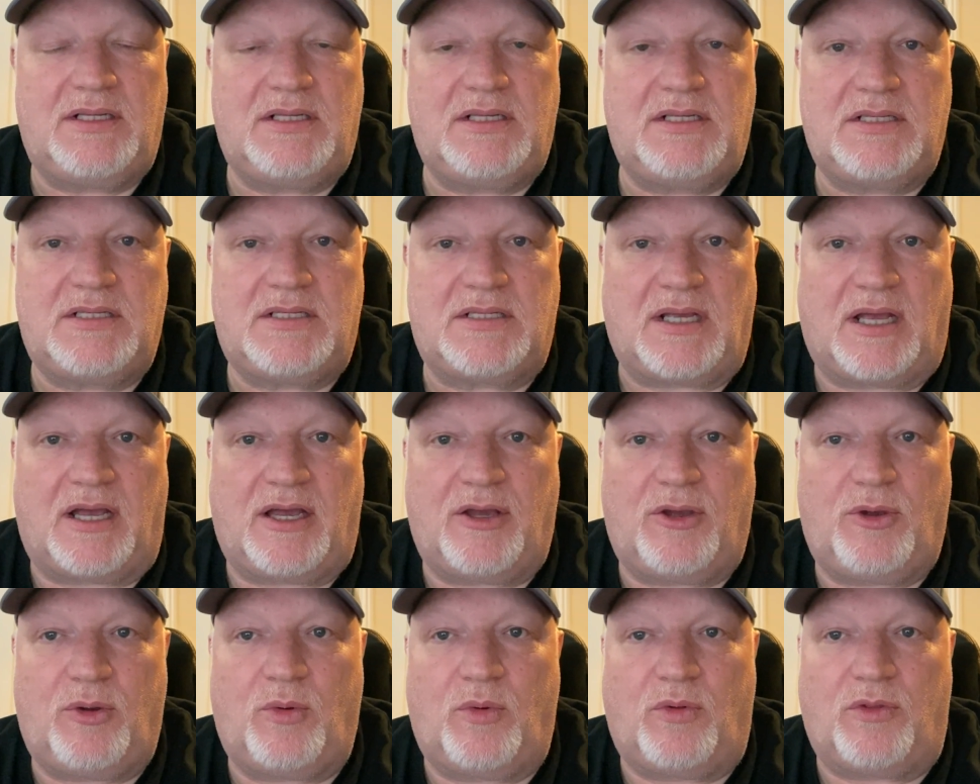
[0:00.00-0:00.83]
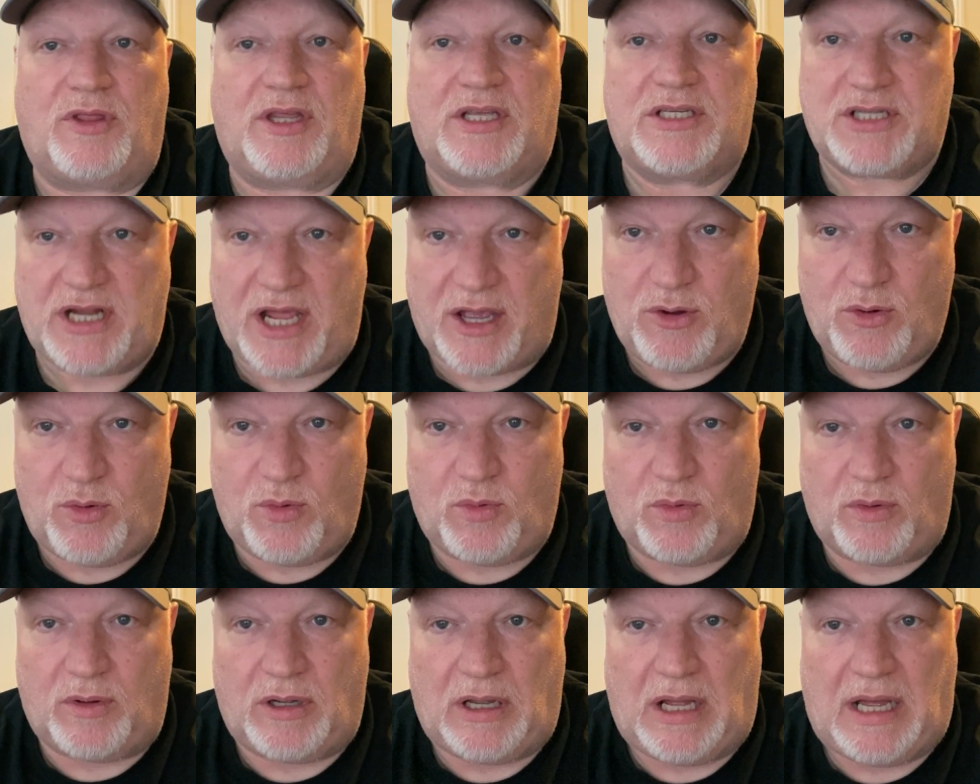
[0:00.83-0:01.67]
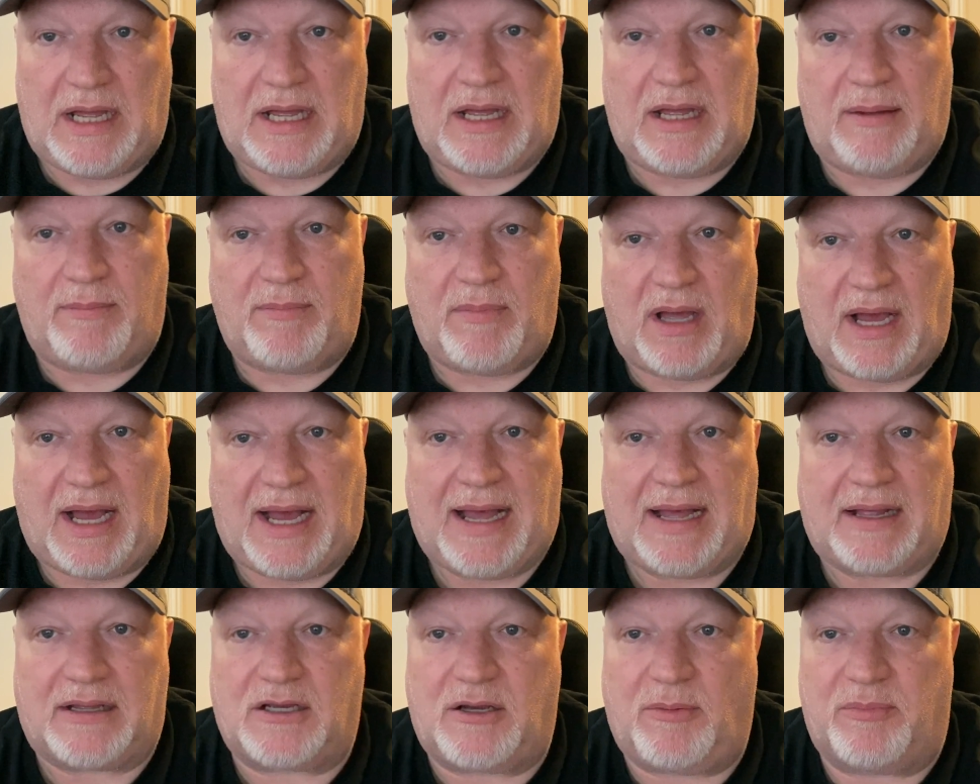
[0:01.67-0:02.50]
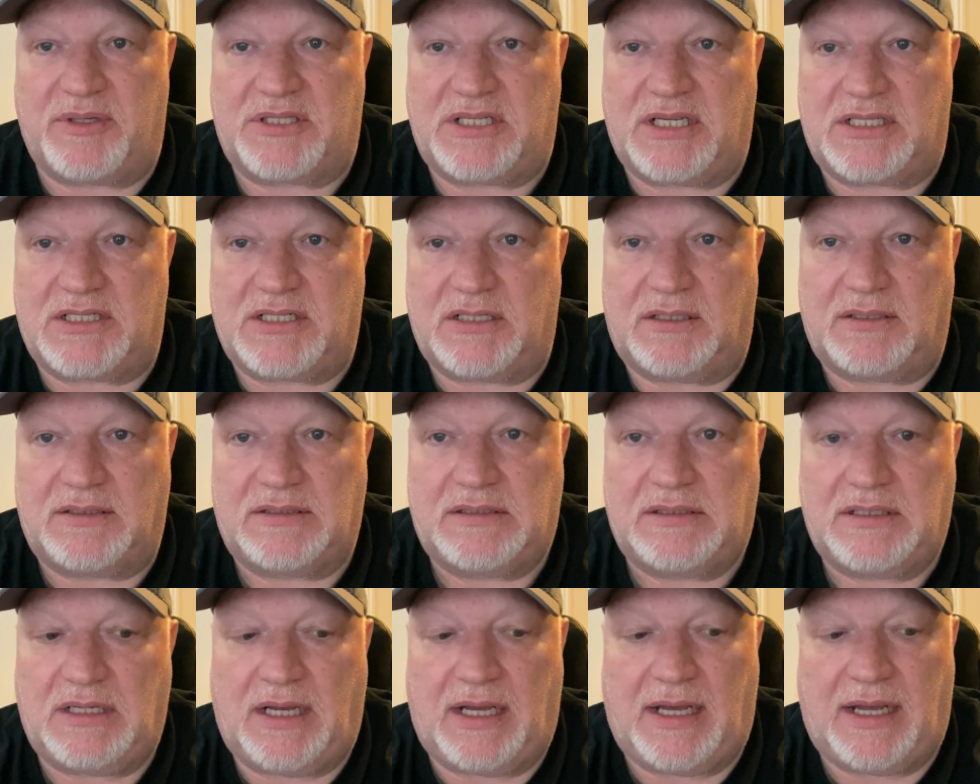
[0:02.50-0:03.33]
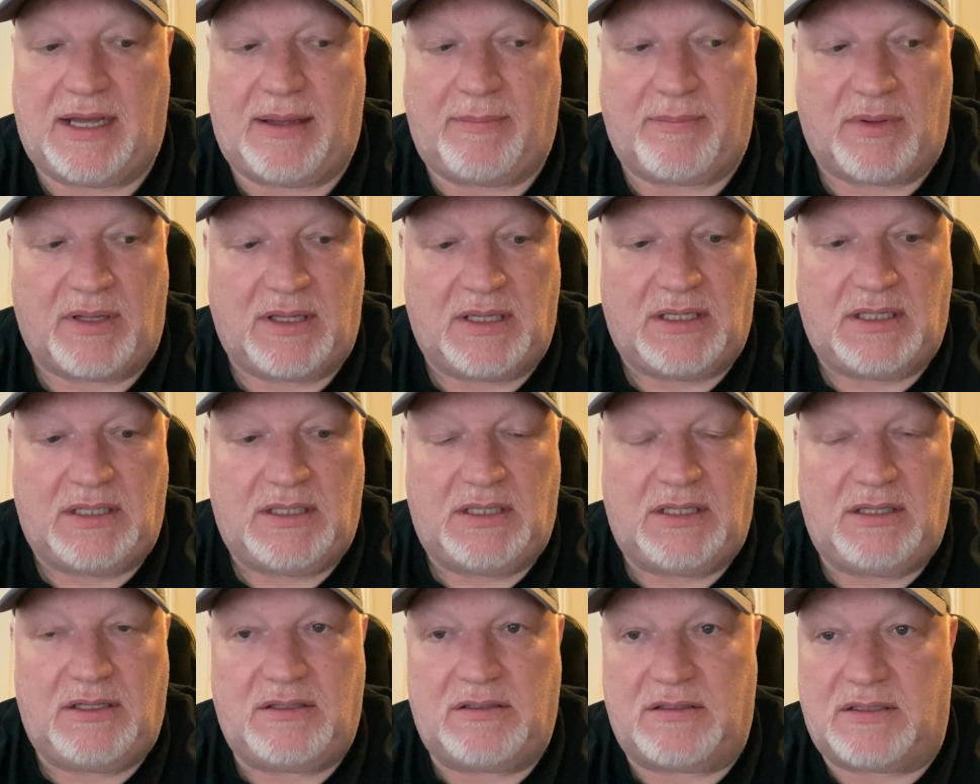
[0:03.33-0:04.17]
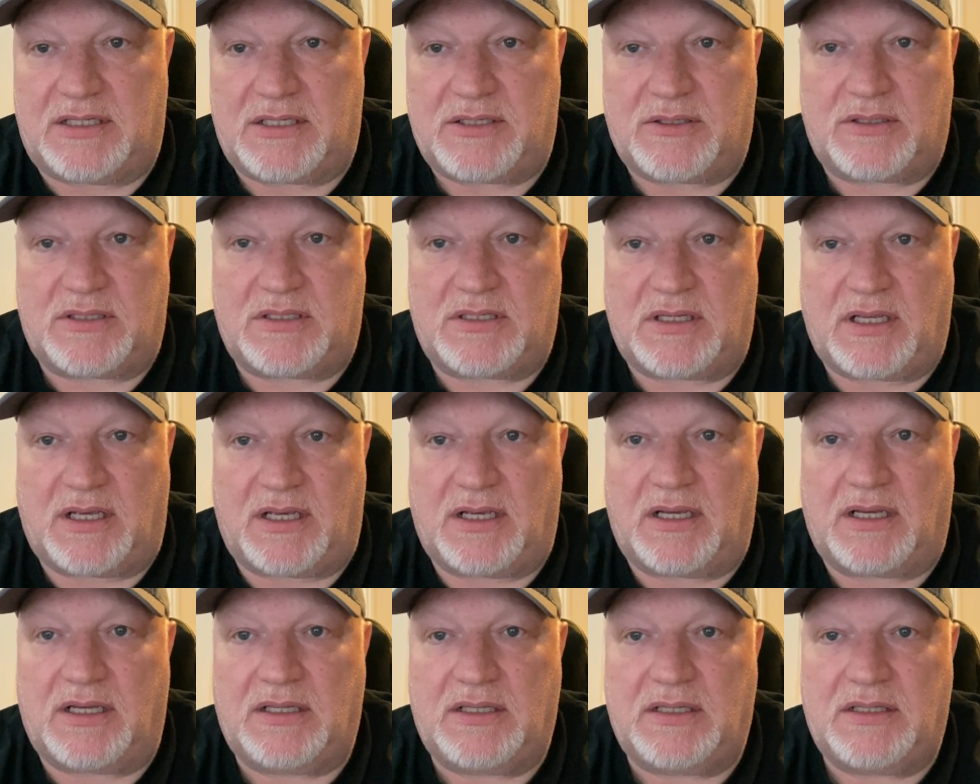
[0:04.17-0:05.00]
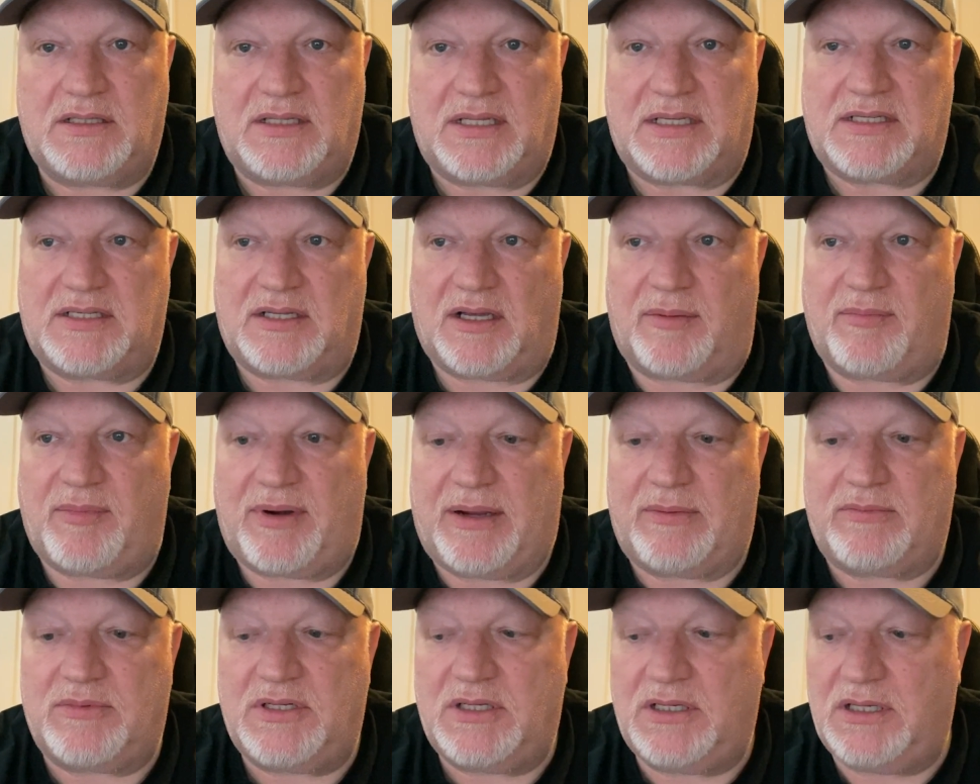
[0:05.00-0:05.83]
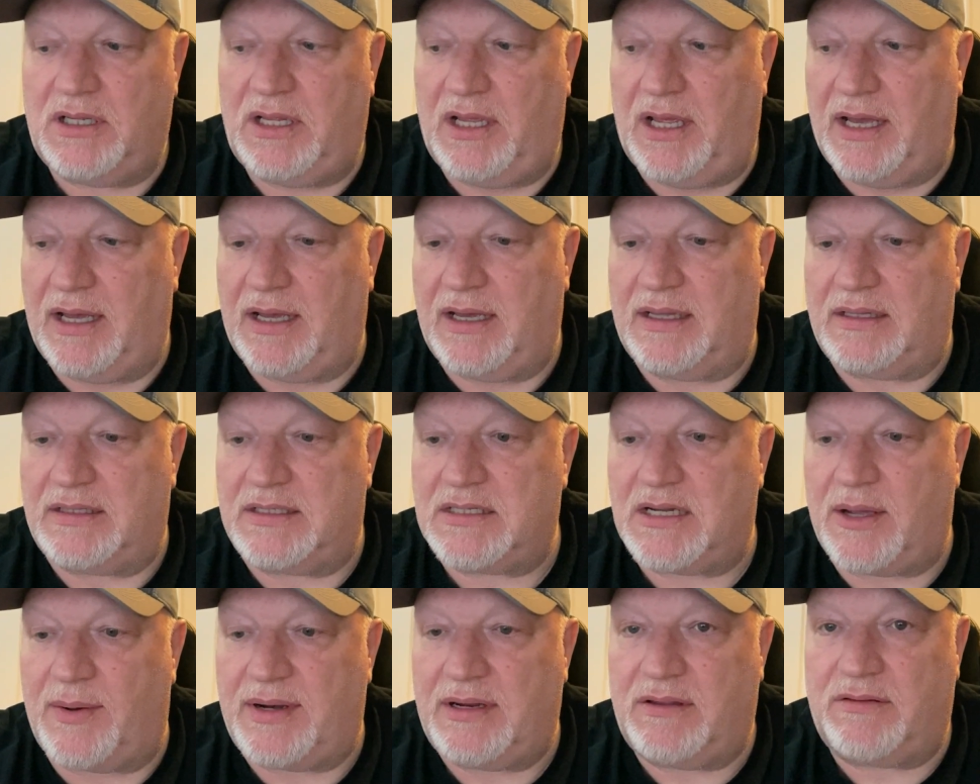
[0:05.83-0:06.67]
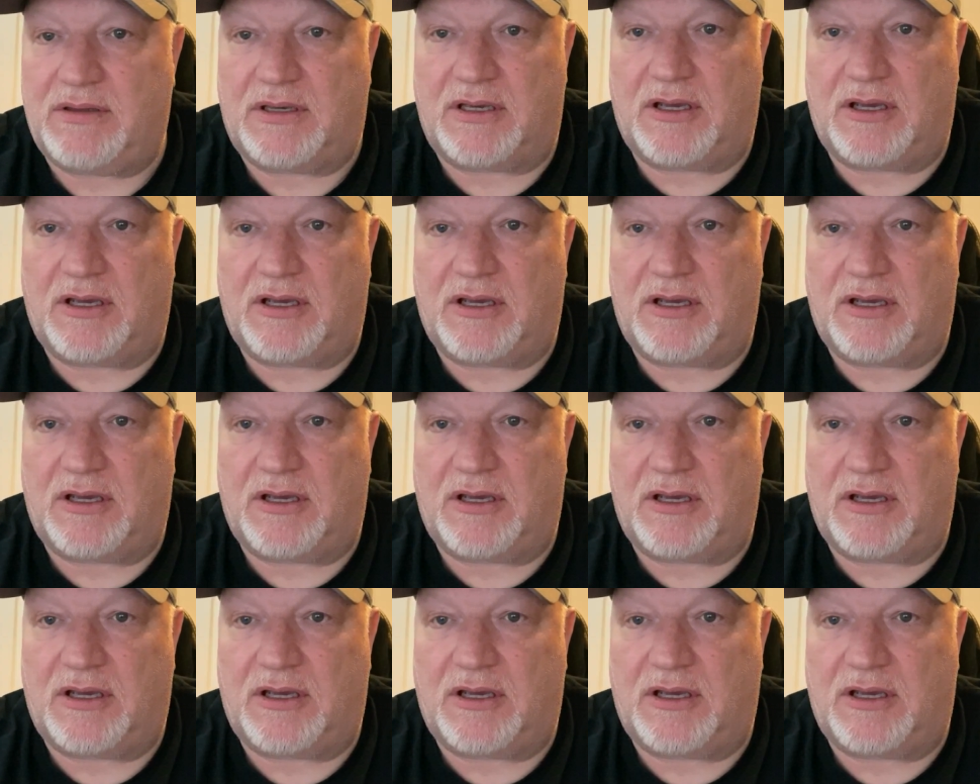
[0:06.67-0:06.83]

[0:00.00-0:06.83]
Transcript: So there's no hat competition this time round. There's no anything